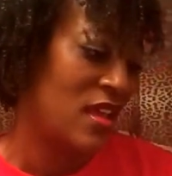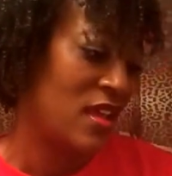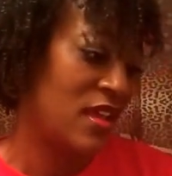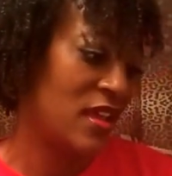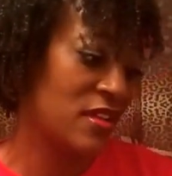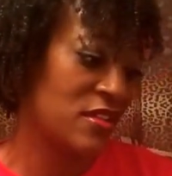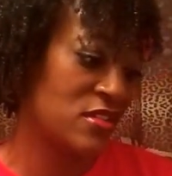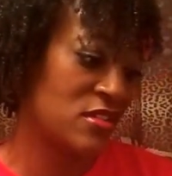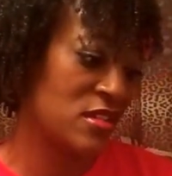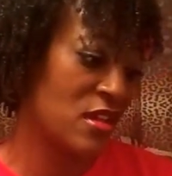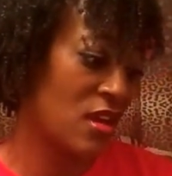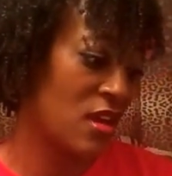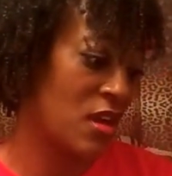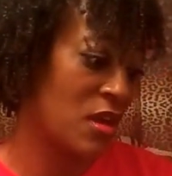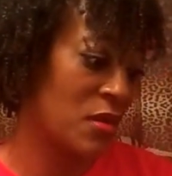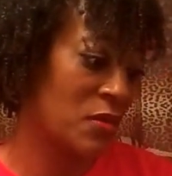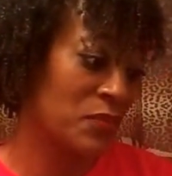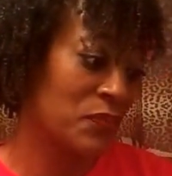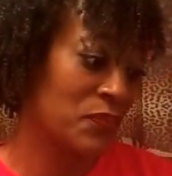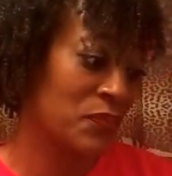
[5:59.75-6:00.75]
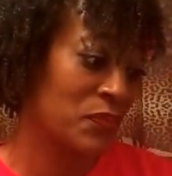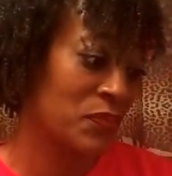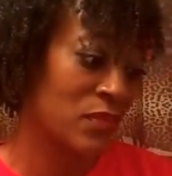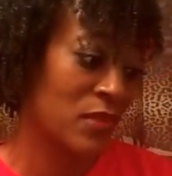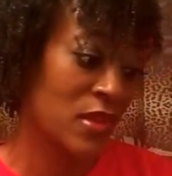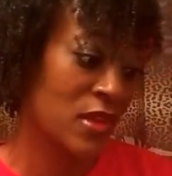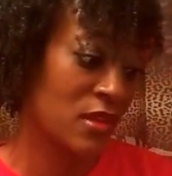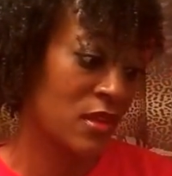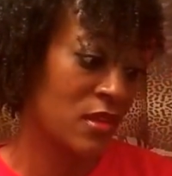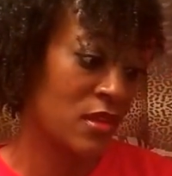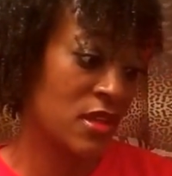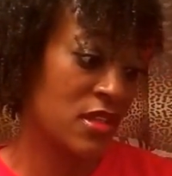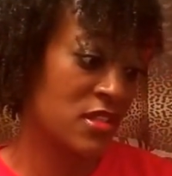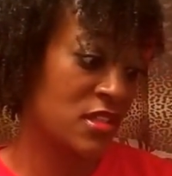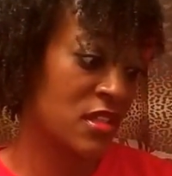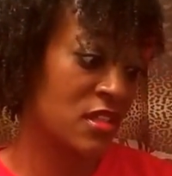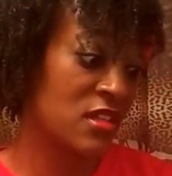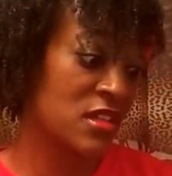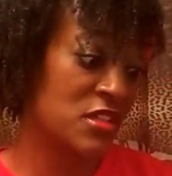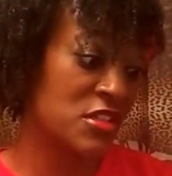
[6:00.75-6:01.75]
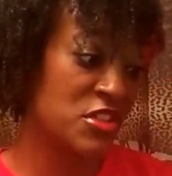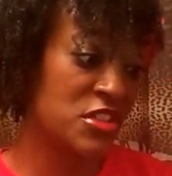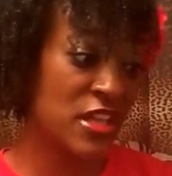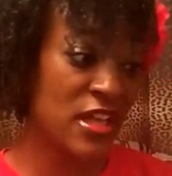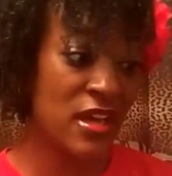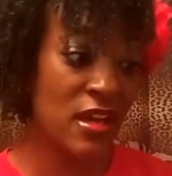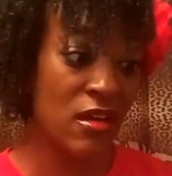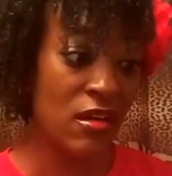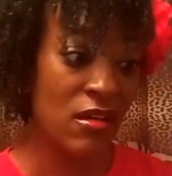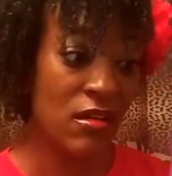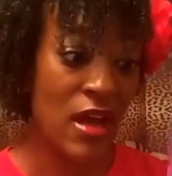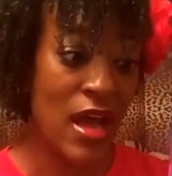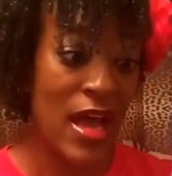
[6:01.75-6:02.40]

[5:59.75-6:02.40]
It's um it's a good gel.